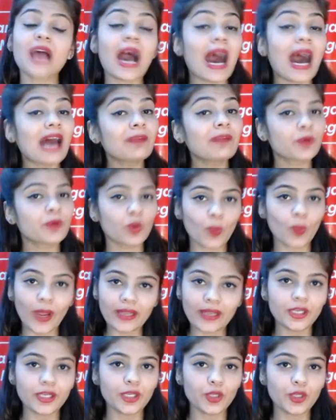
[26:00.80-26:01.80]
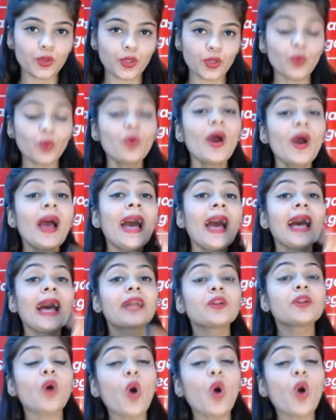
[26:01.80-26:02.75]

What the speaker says: are provided to you, and